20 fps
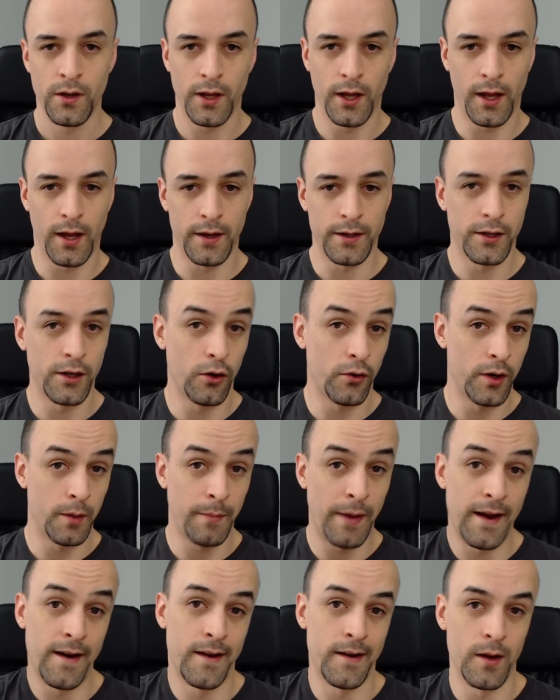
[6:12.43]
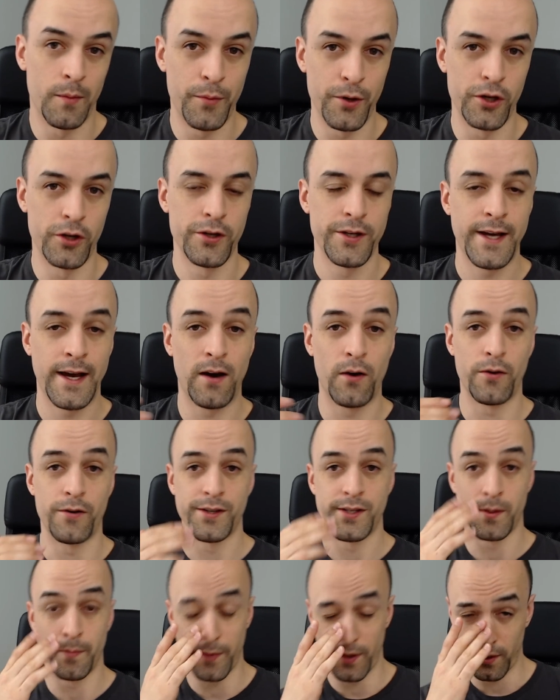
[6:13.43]
and it might end up in your town or
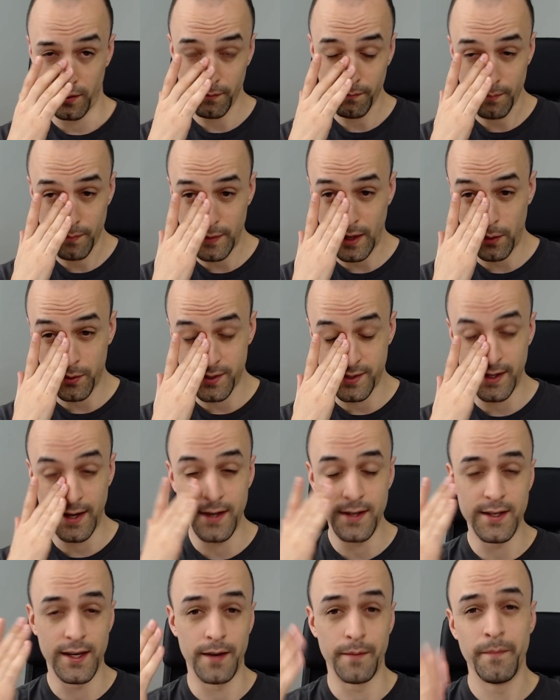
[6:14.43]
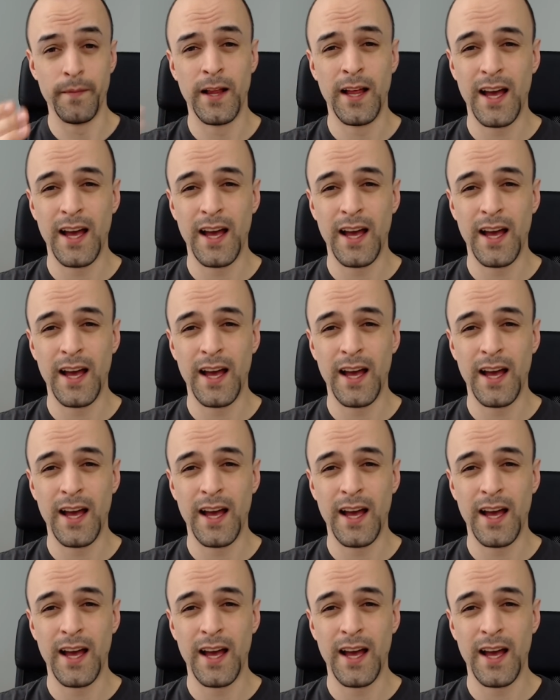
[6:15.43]
something. That was the idea.